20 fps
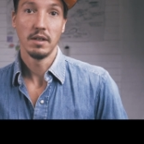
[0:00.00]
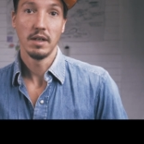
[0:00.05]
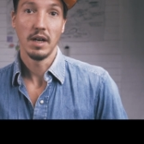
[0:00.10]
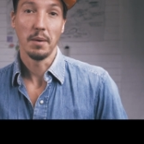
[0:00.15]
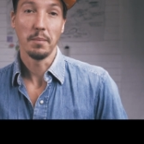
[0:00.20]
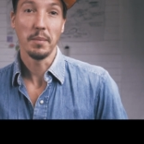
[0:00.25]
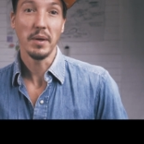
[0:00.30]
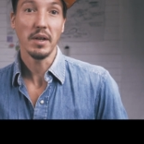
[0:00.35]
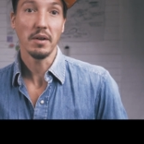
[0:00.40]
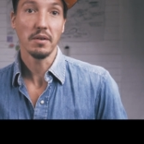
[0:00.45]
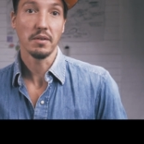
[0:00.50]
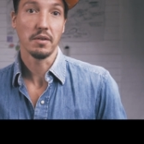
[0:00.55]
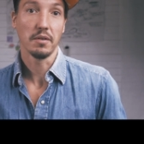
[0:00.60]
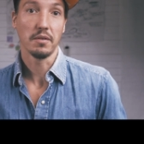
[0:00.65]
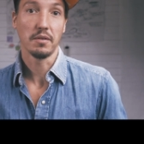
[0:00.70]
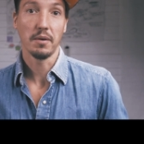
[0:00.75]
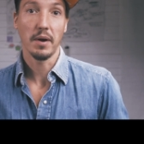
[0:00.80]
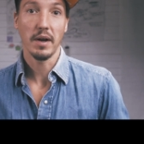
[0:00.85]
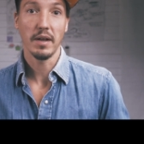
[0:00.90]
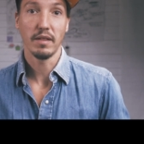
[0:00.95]
I'm eager to
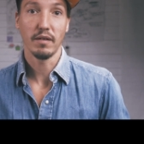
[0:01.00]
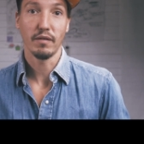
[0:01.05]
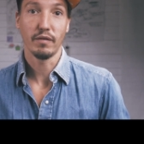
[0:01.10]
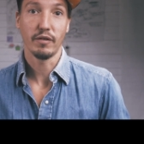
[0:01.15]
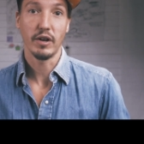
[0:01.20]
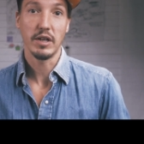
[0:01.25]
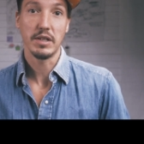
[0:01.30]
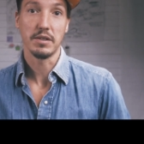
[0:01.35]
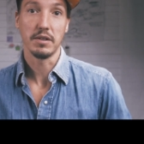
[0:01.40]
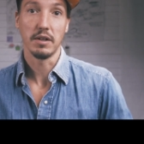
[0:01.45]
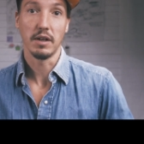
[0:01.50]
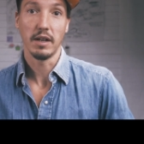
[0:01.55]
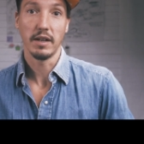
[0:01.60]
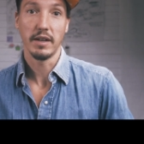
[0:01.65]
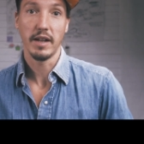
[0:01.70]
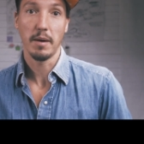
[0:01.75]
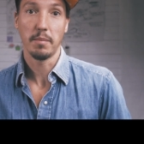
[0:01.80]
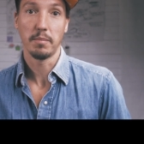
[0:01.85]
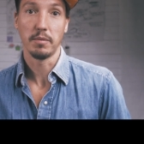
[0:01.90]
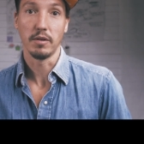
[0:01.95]
try the Fresnel
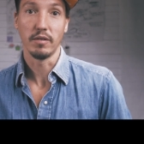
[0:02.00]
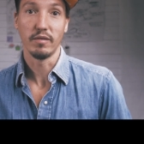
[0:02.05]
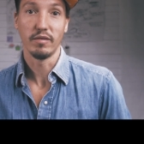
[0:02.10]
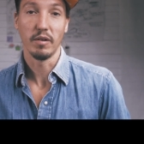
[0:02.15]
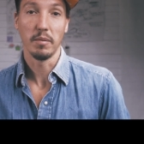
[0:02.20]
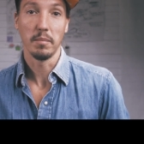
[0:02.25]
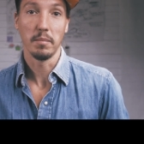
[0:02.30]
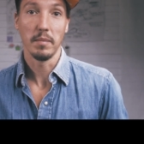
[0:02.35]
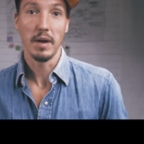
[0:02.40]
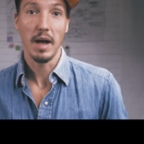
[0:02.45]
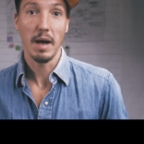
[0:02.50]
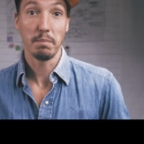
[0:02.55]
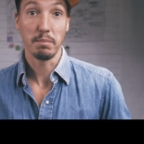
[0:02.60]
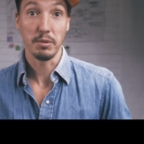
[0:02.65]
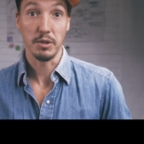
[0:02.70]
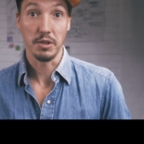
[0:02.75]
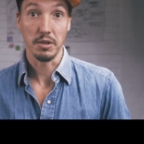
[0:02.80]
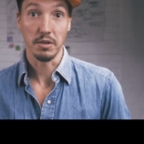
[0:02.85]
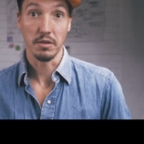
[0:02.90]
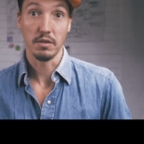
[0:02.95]
adapter from
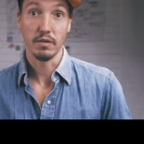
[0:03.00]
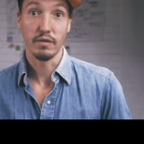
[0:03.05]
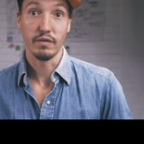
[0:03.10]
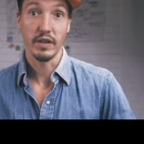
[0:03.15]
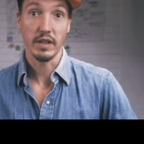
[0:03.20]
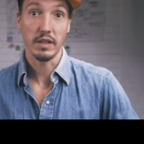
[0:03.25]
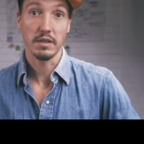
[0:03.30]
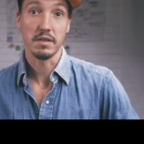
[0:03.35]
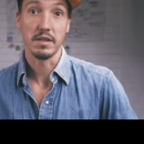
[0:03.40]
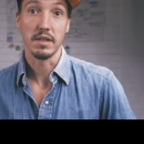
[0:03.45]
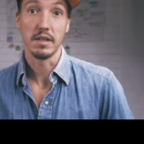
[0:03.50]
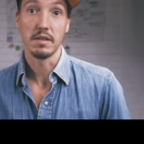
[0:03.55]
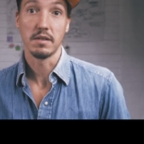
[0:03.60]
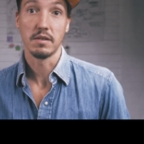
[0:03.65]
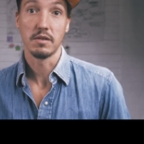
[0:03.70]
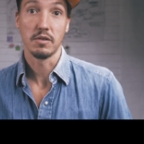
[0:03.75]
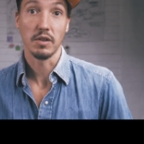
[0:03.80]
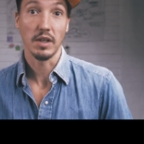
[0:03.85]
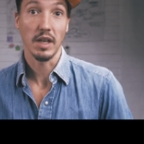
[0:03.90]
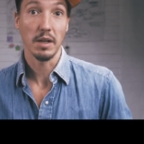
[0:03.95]
Aputure to fix this,
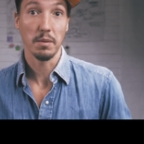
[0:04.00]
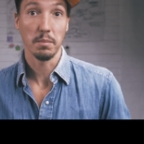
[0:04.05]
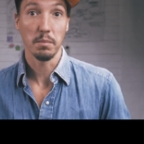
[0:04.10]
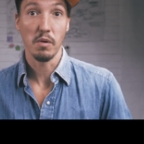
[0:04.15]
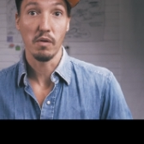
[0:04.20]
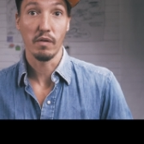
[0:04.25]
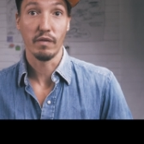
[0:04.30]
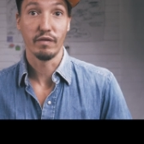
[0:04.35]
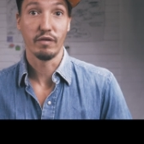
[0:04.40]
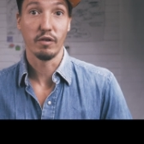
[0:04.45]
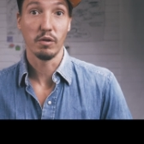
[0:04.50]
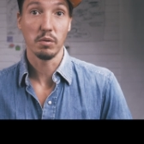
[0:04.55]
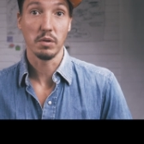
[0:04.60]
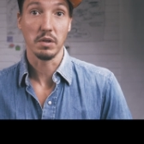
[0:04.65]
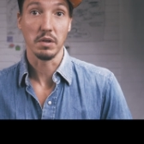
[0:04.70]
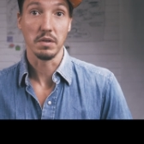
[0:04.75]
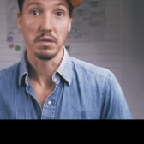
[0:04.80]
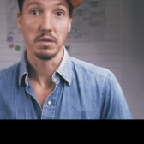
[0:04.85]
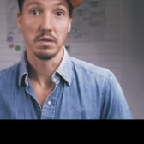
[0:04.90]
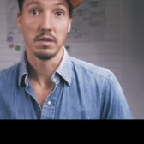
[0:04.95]
to get it more
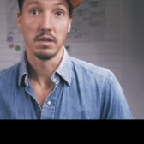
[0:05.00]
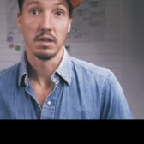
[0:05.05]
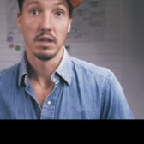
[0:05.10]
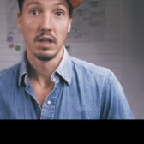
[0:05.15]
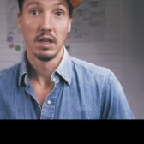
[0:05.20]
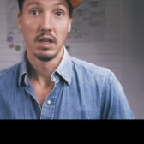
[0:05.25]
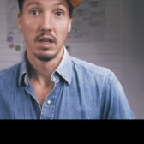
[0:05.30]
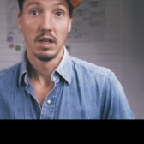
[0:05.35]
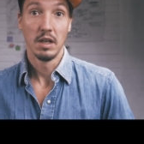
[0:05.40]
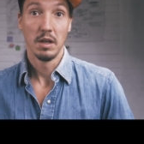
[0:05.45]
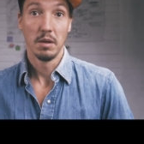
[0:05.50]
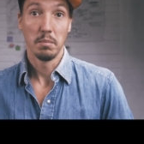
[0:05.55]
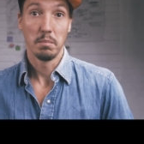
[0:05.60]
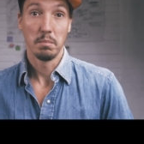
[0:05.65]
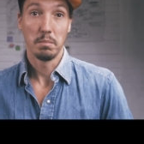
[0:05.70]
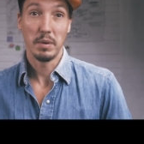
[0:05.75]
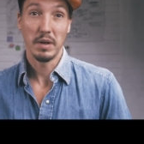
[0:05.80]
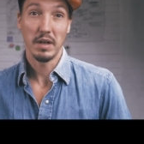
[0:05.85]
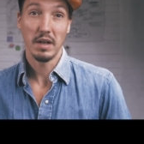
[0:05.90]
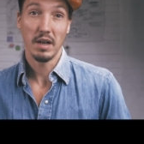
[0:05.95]
focused.
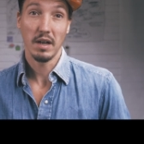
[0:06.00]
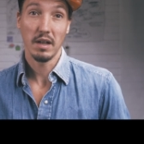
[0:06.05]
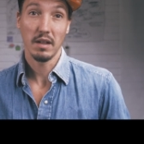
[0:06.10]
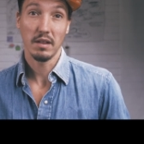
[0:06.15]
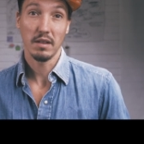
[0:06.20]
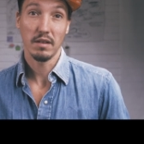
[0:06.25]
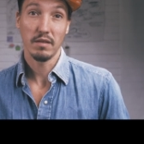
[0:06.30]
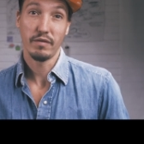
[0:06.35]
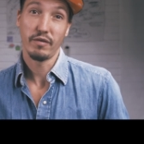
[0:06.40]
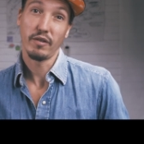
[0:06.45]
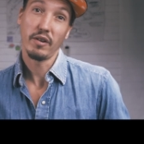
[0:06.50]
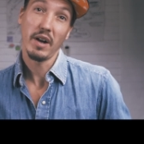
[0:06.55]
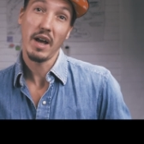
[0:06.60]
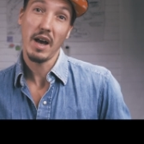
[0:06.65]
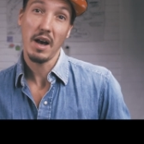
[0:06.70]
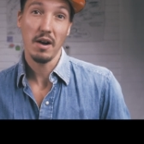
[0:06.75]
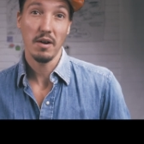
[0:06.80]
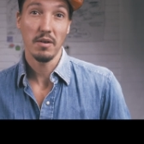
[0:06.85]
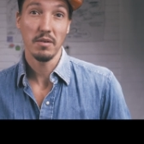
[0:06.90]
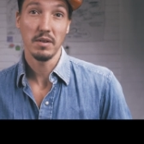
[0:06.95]
But for
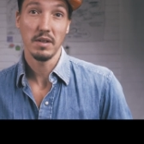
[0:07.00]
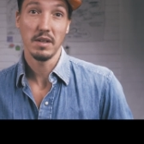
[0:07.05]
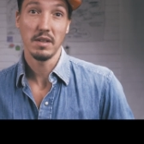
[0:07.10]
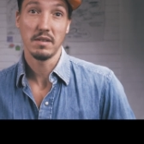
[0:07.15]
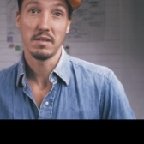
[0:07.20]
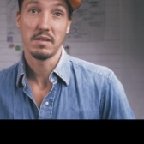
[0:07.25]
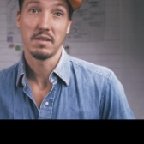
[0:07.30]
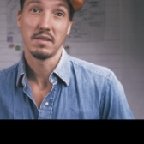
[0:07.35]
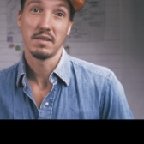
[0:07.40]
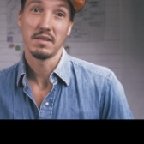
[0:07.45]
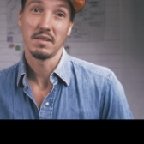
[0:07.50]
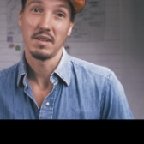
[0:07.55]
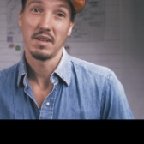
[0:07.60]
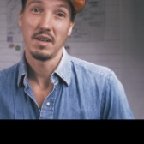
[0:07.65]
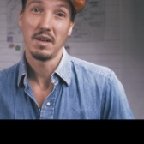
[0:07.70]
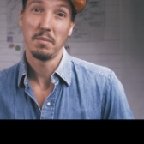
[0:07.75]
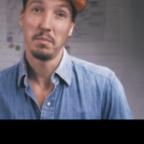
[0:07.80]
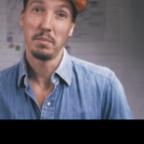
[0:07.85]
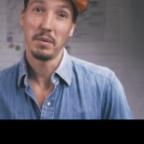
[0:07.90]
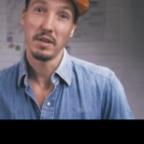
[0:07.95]
now, it's
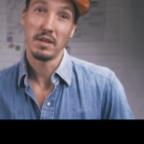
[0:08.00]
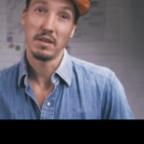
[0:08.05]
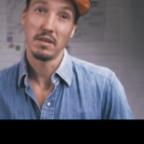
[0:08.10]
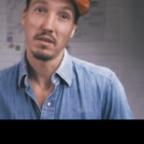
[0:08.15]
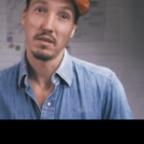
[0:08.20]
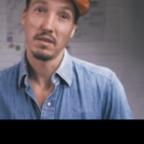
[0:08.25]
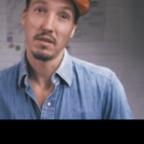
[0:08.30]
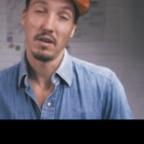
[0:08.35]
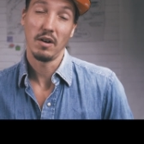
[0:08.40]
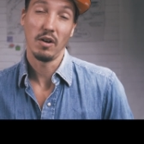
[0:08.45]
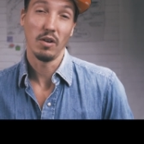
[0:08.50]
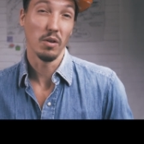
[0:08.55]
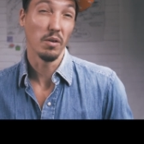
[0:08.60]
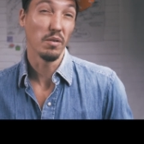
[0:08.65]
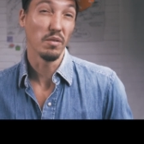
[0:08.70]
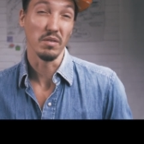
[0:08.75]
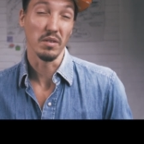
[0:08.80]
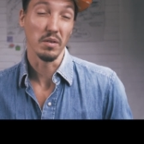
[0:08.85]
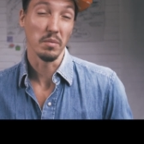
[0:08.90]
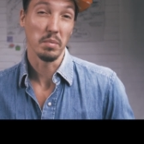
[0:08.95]
a bit all
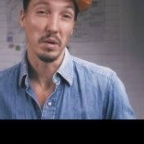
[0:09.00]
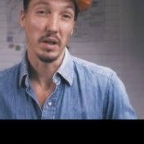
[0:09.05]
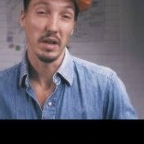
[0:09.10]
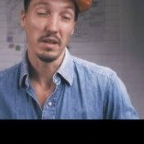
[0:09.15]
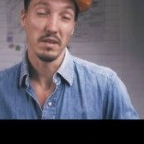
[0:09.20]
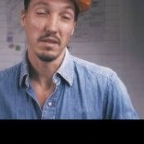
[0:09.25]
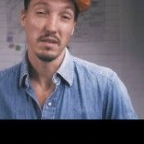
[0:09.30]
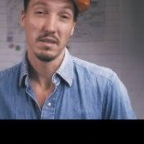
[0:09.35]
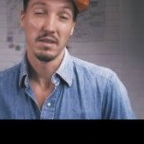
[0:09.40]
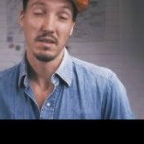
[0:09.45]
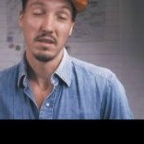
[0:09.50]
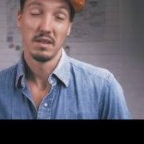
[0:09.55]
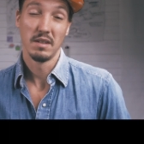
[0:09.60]
over the place.